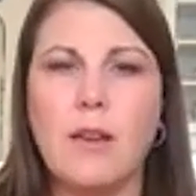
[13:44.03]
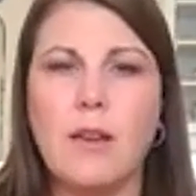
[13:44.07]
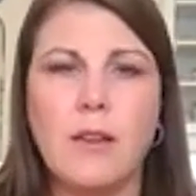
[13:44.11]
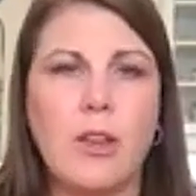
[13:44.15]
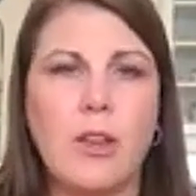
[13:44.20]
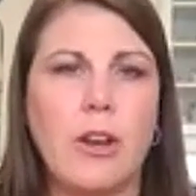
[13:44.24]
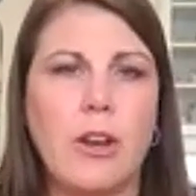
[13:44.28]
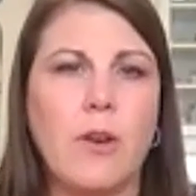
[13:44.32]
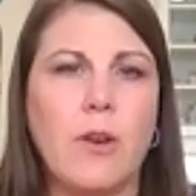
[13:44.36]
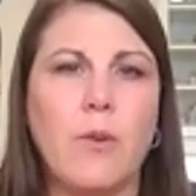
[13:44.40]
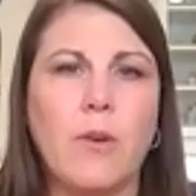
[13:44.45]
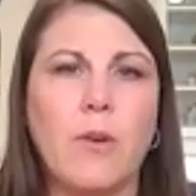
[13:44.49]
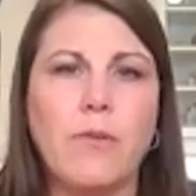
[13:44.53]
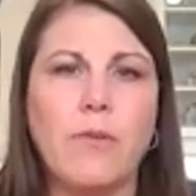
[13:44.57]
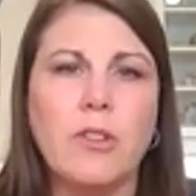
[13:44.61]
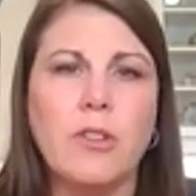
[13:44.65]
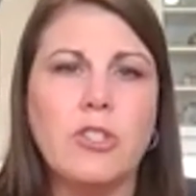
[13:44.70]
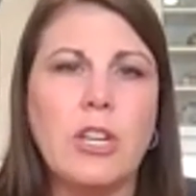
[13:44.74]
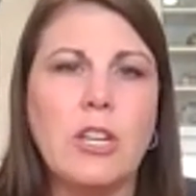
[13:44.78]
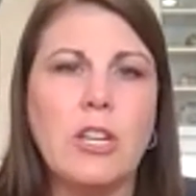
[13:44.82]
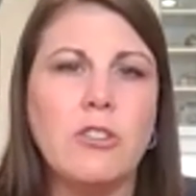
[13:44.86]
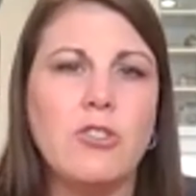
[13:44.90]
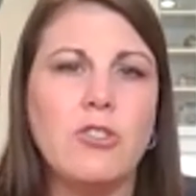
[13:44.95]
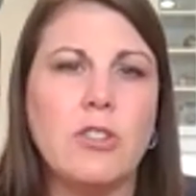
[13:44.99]
you know, of the
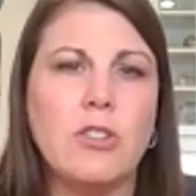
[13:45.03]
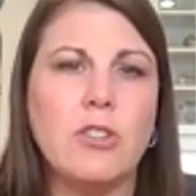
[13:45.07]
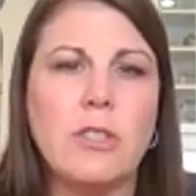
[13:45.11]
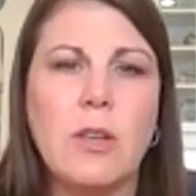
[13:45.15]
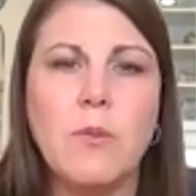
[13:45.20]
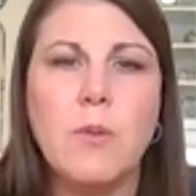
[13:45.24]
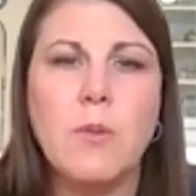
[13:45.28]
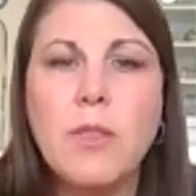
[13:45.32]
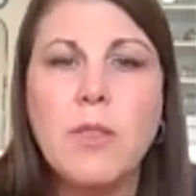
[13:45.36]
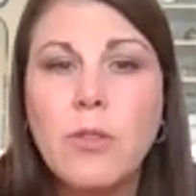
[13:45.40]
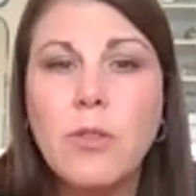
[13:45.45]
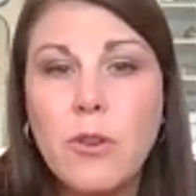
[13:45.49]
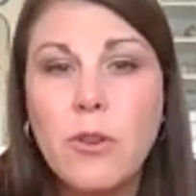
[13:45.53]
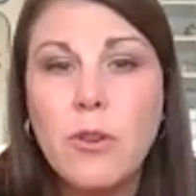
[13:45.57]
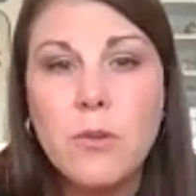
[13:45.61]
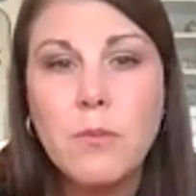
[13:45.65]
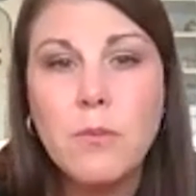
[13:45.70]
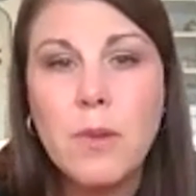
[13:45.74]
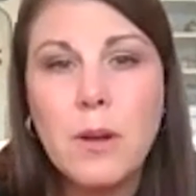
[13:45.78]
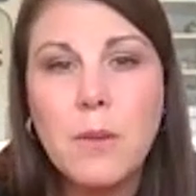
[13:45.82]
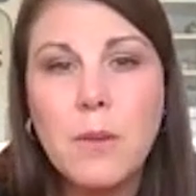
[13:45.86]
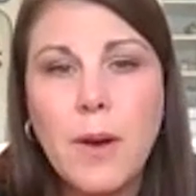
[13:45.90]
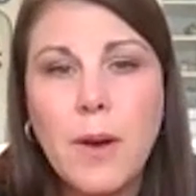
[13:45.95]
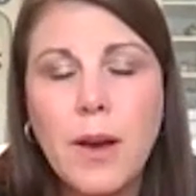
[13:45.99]
changes they went through
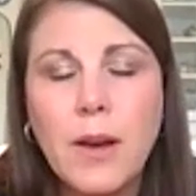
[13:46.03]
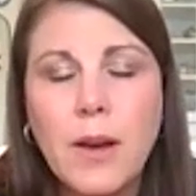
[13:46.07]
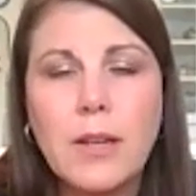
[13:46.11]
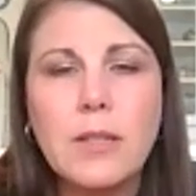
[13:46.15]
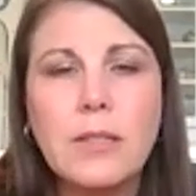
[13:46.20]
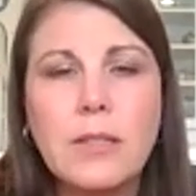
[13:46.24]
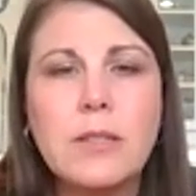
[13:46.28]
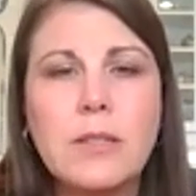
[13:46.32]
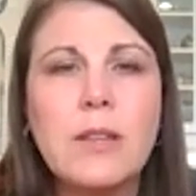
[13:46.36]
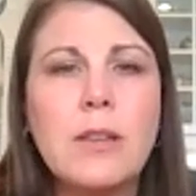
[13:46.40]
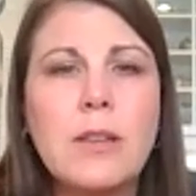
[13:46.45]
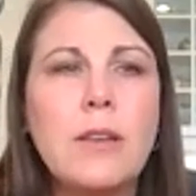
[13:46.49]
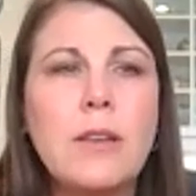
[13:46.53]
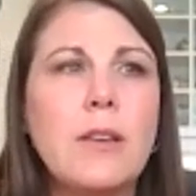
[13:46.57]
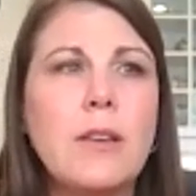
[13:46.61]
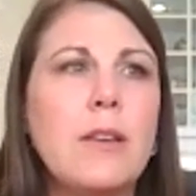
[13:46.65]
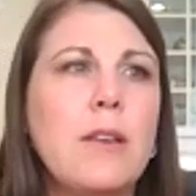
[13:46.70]
in menopause.